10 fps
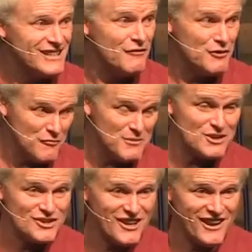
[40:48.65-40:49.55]
And if you've
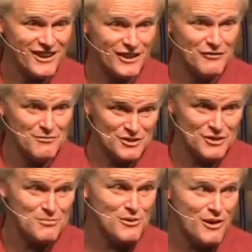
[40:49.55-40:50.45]
missed shining, you've
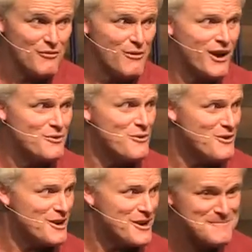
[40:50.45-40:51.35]
missed the point of why you
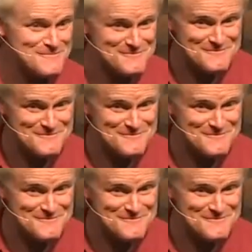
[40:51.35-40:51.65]
woke up.